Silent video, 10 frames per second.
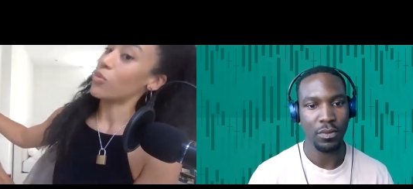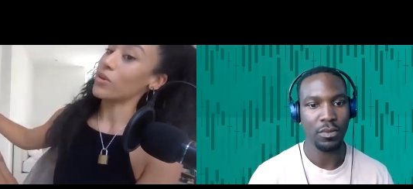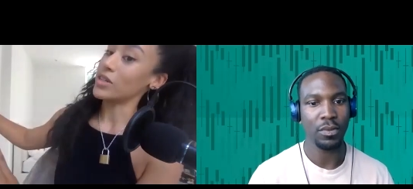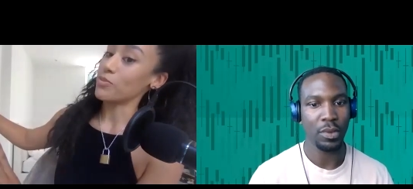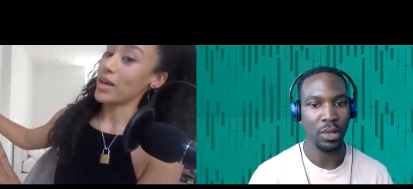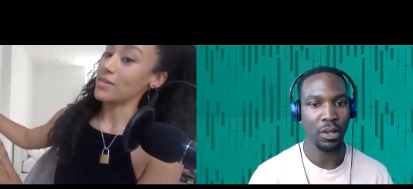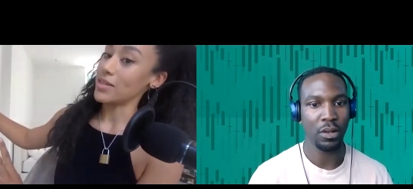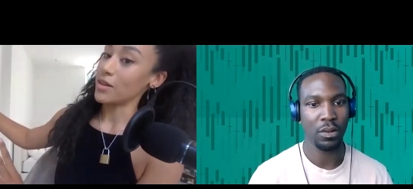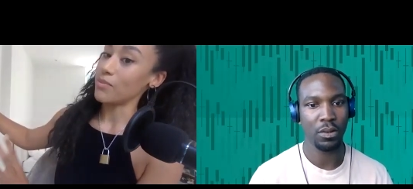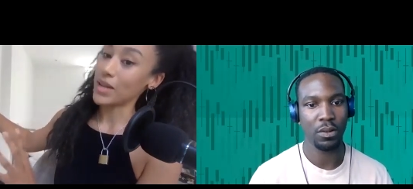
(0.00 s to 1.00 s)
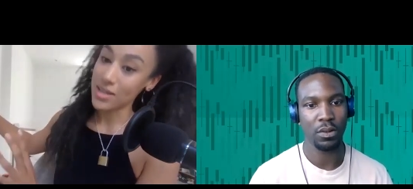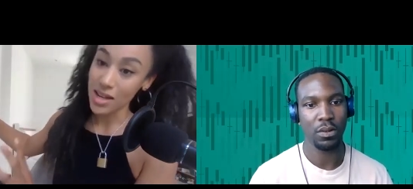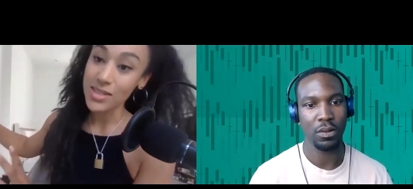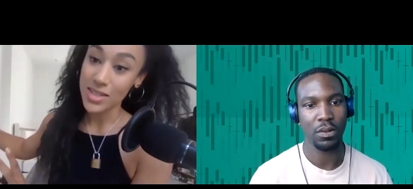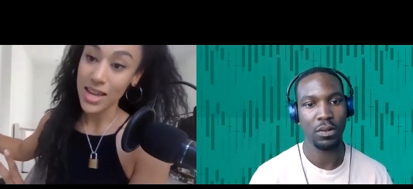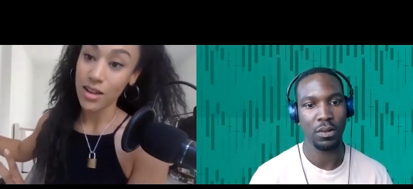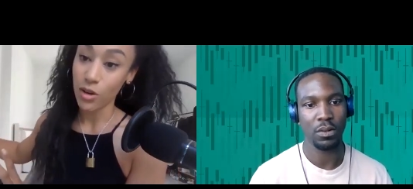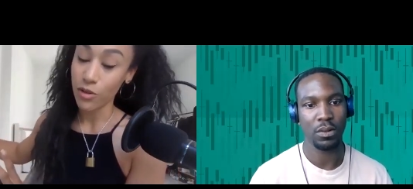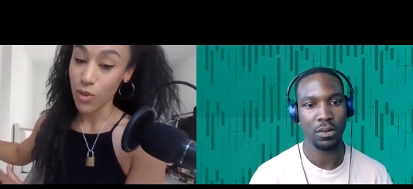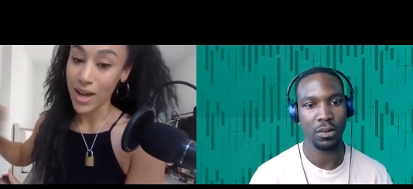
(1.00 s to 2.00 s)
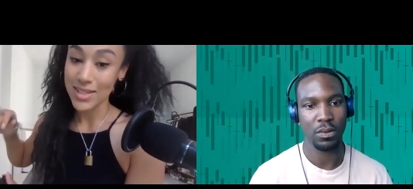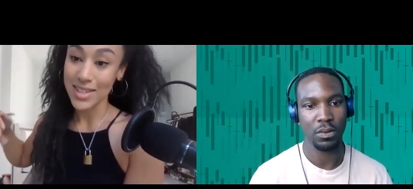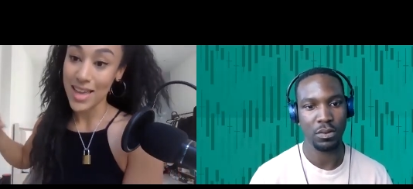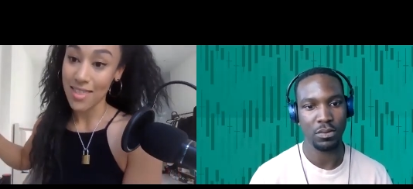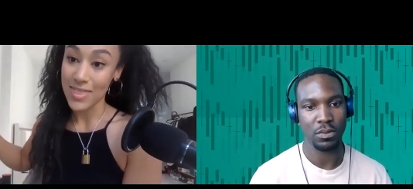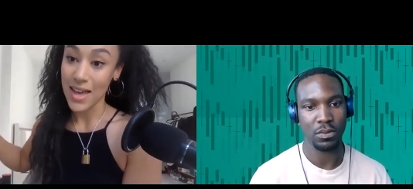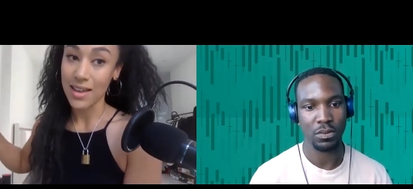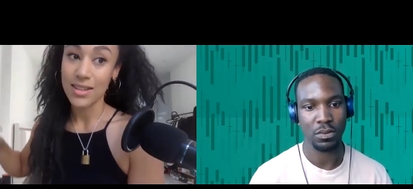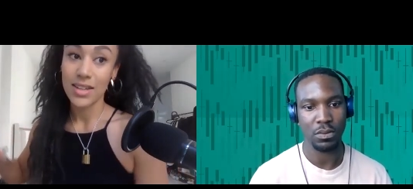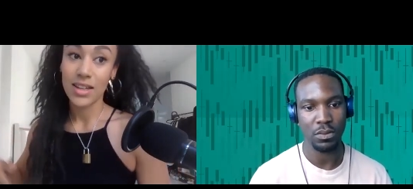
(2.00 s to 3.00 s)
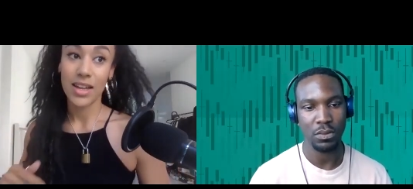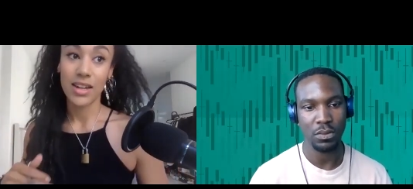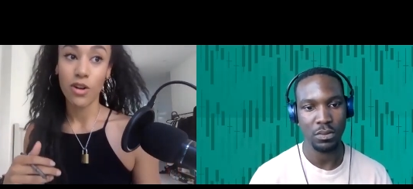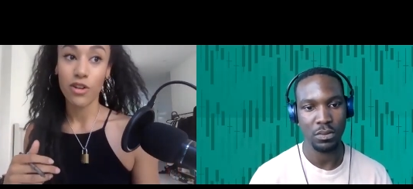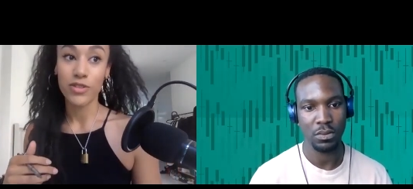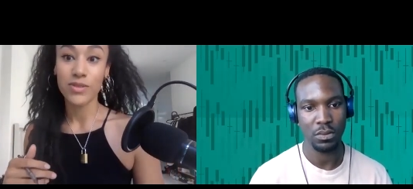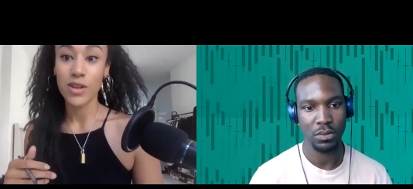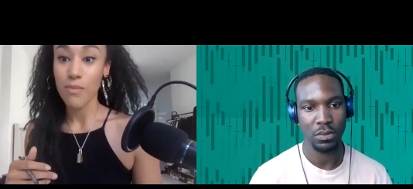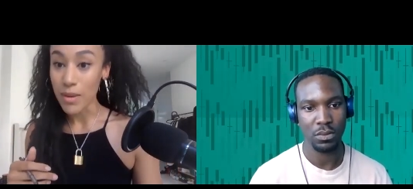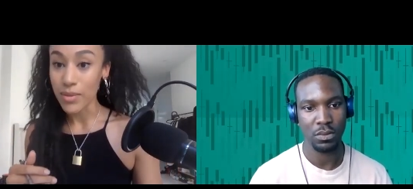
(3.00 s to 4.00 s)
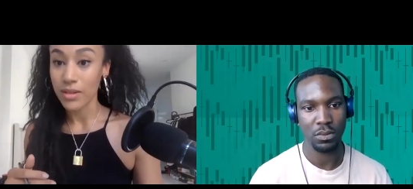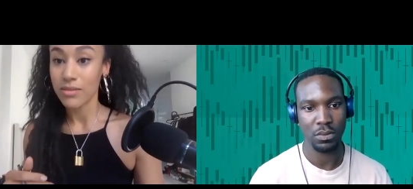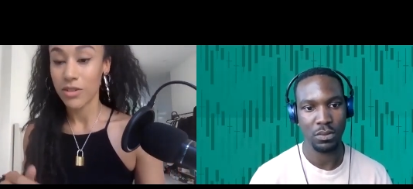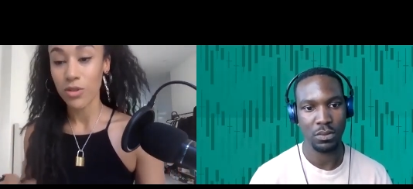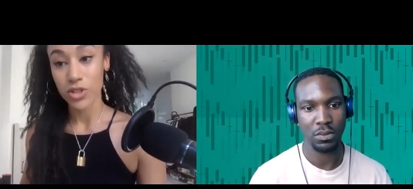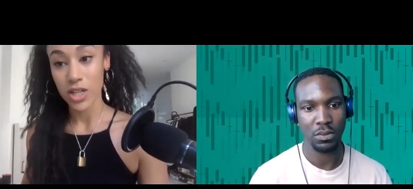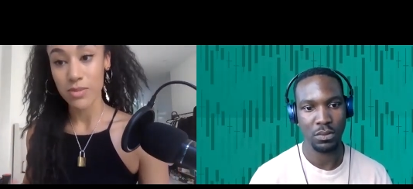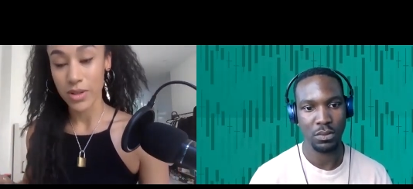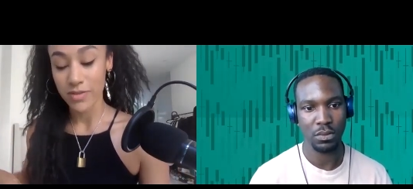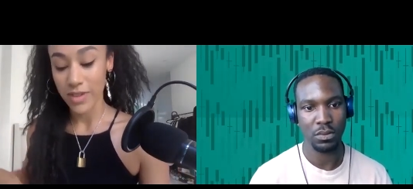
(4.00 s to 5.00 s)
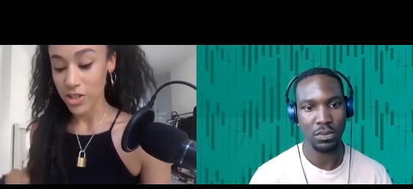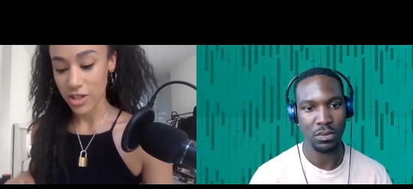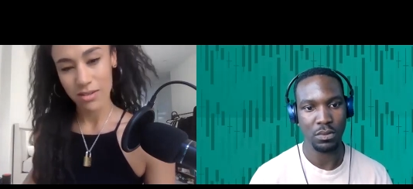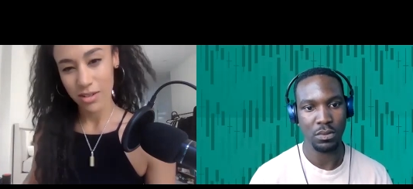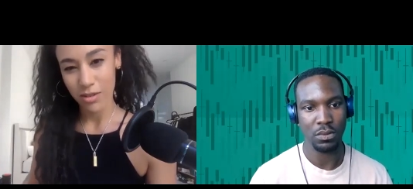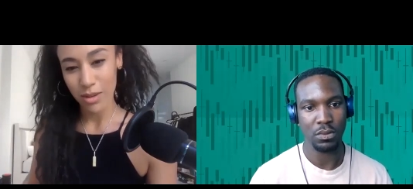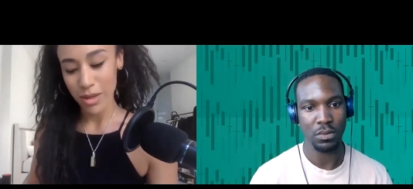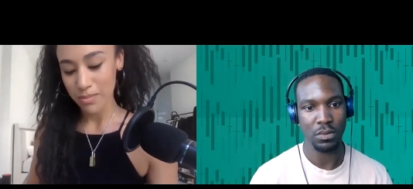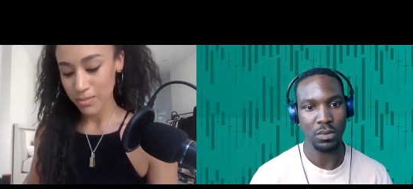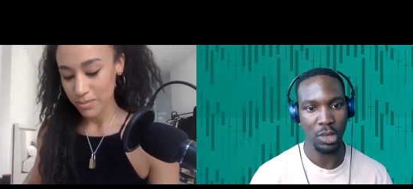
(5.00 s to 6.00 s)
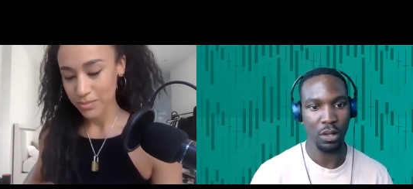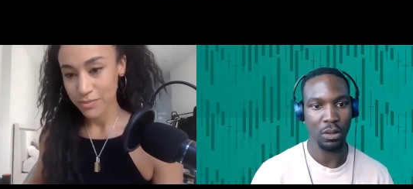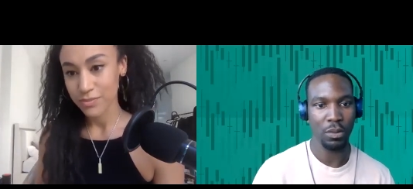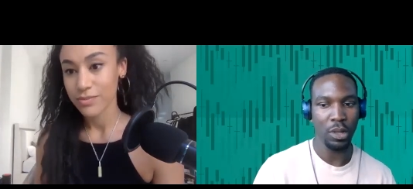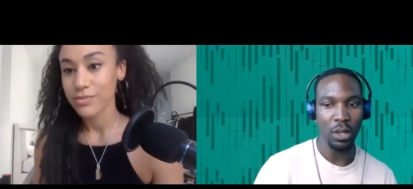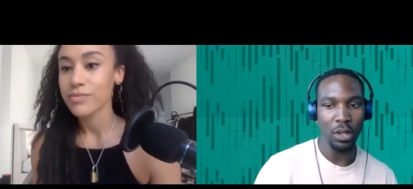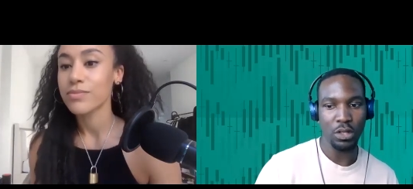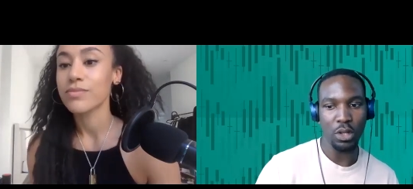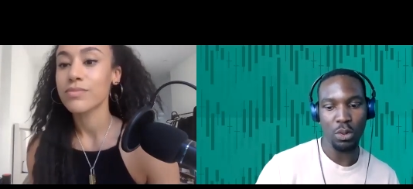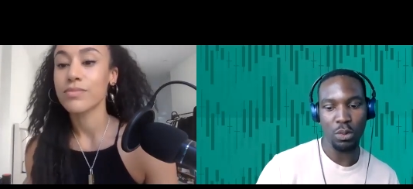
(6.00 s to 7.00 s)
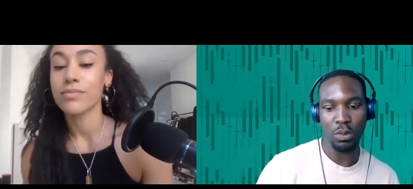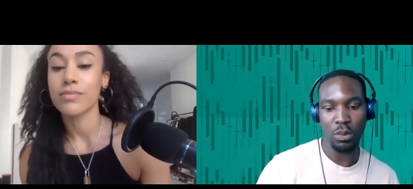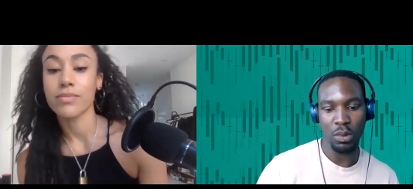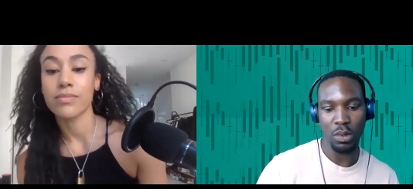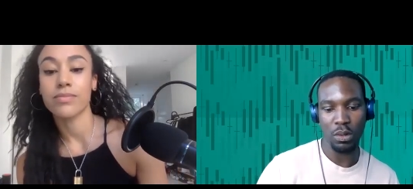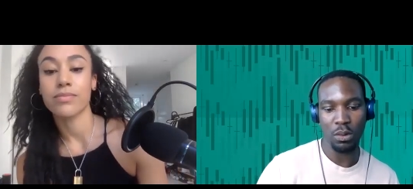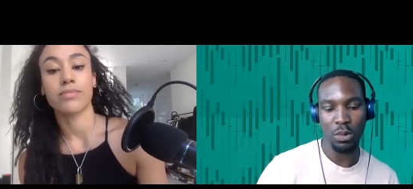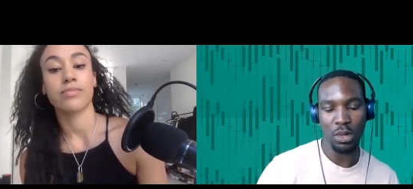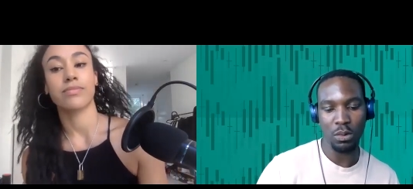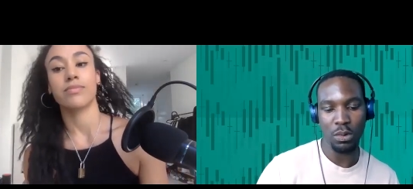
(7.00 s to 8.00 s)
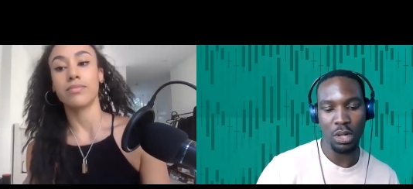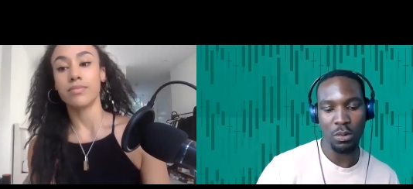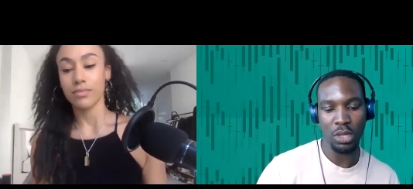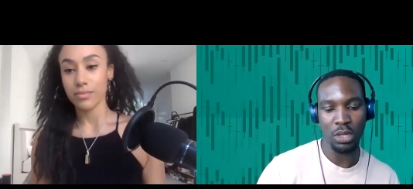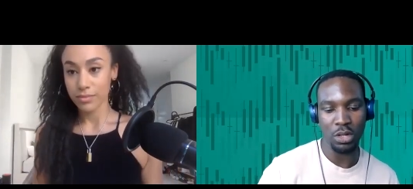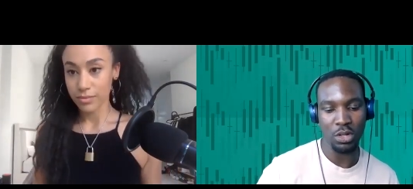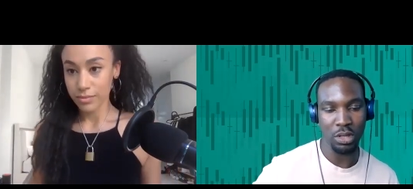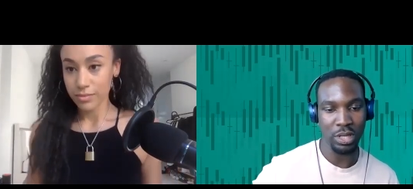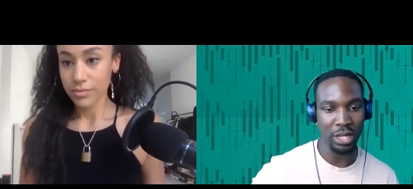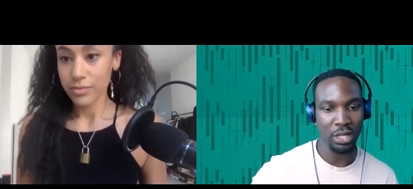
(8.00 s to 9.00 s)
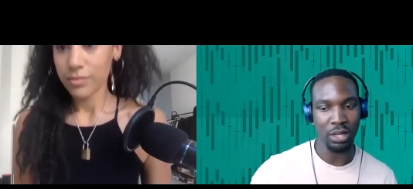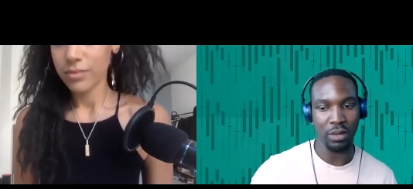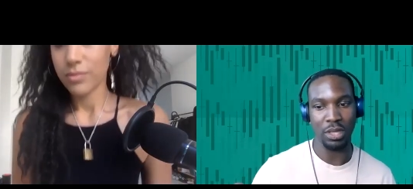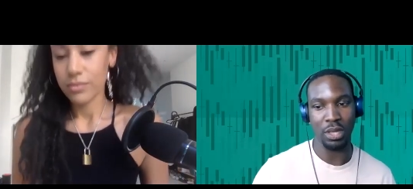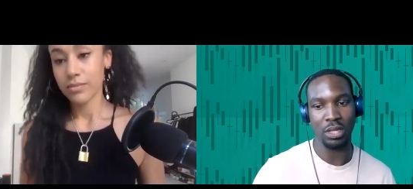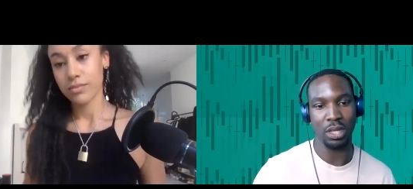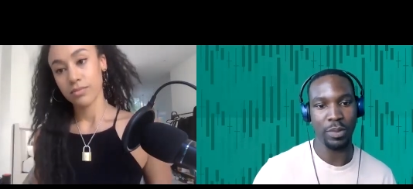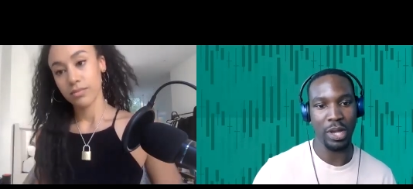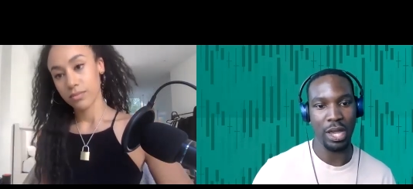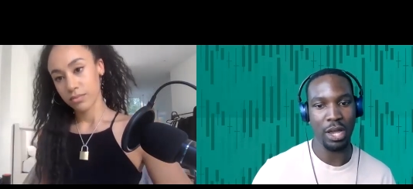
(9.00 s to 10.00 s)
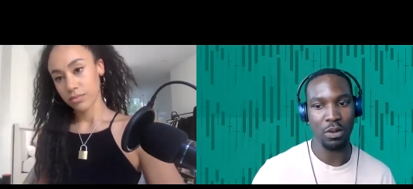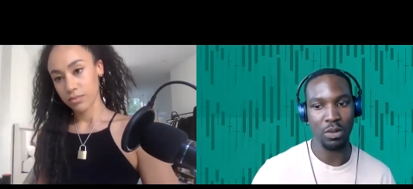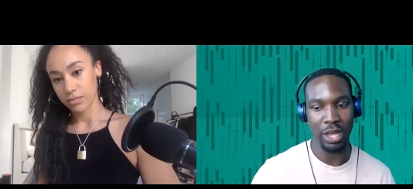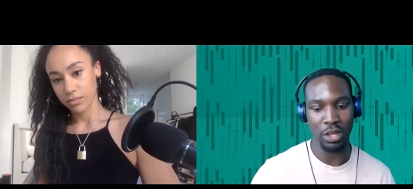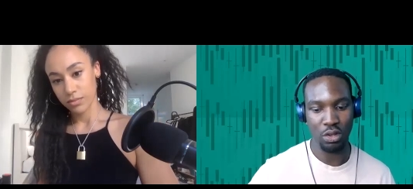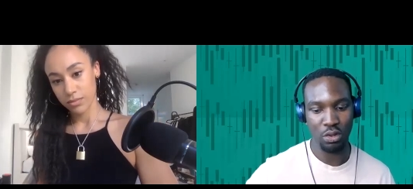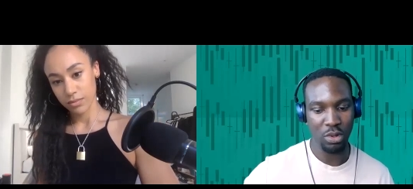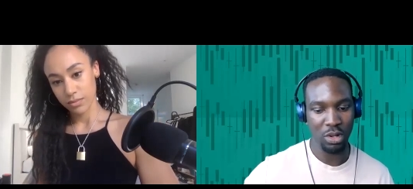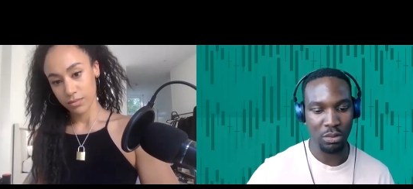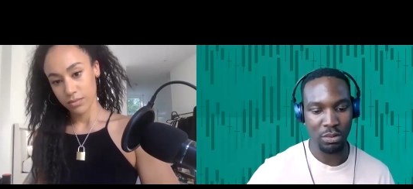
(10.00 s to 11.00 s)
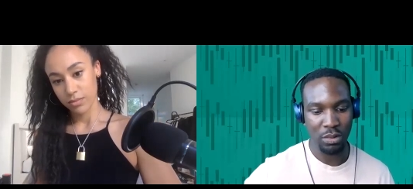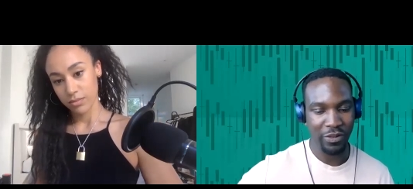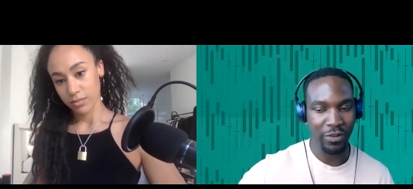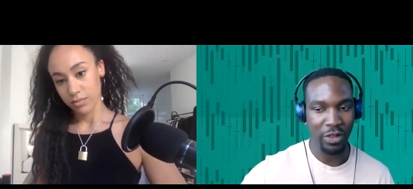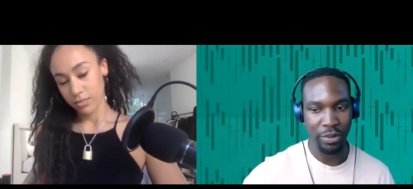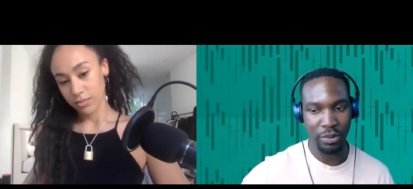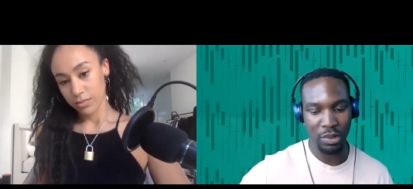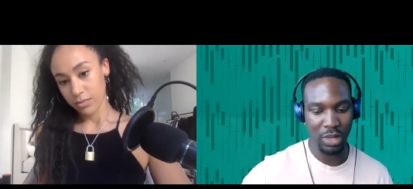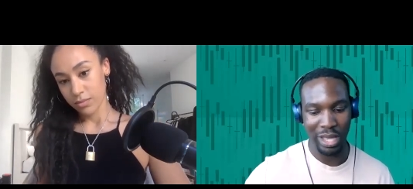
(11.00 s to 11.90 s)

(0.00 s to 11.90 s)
Speaker 1: more independent. Yeah. But it does take a lot of work to get there and a lot of commitment and not just motivation. You know what I mean?
Speaker 2: Yeah. So what what I want to touch on is actually something that you said about how like you were flip flopping between